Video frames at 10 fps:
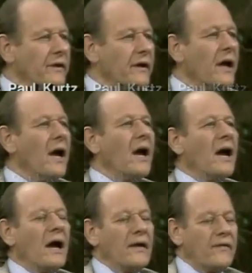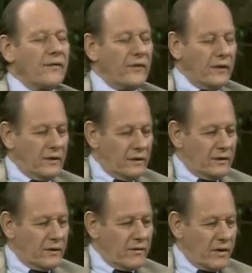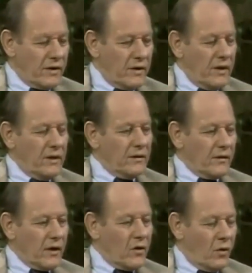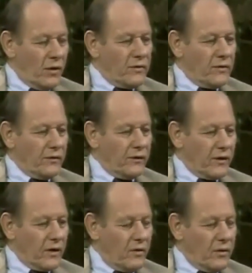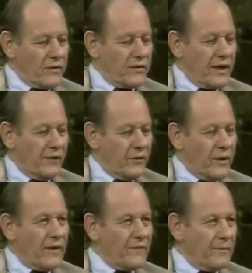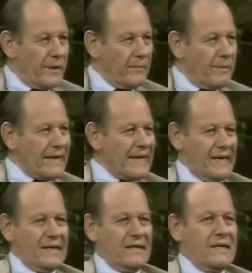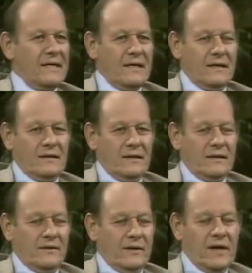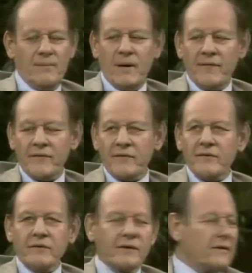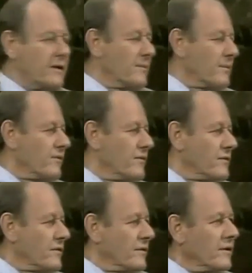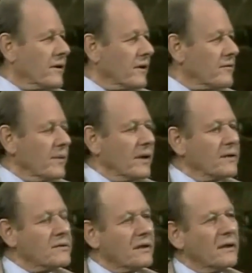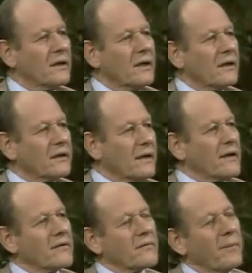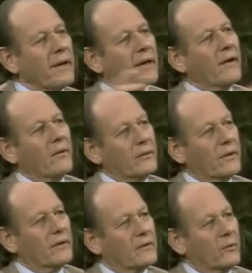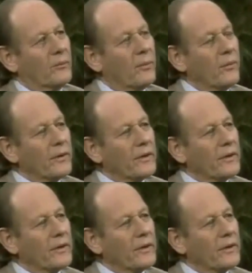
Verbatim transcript: it's caused, then there must have been a cause beyond it, right? There are causes. Now, you have the Big Bang, the hypothesis in contemporary physics and cosmology, that takes us back only to a